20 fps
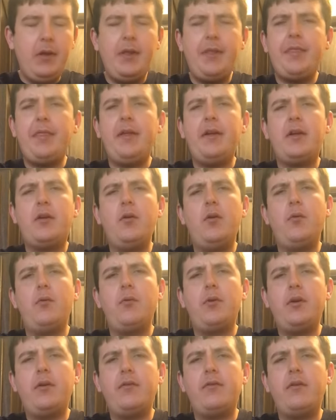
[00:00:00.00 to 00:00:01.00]
Like
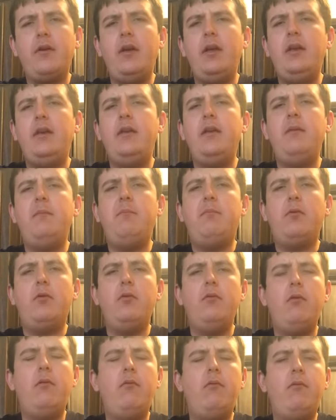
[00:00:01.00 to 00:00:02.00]
always, I did
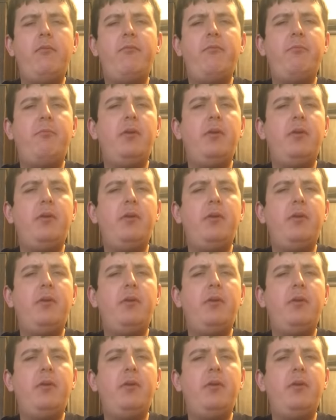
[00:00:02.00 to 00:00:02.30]
brew it with